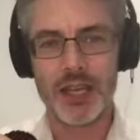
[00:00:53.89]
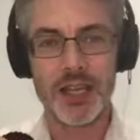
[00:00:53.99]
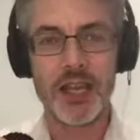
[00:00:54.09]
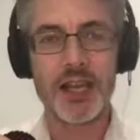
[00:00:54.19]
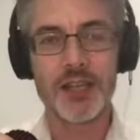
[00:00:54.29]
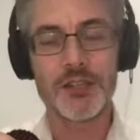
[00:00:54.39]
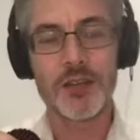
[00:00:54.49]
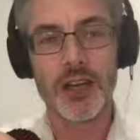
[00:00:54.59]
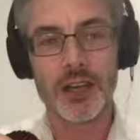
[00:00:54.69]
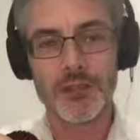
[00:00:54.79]
years,
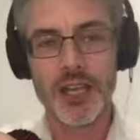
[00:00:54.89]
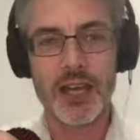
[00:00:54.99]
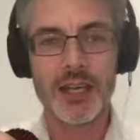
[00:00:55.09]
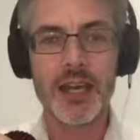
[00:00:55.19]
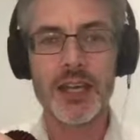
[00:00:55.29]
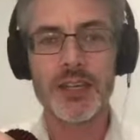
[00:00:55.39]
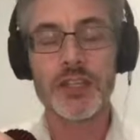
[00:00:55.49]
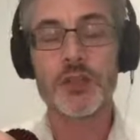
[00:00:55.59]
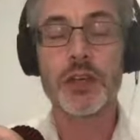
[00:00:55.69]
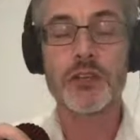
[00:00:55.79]
5-10 years, is we've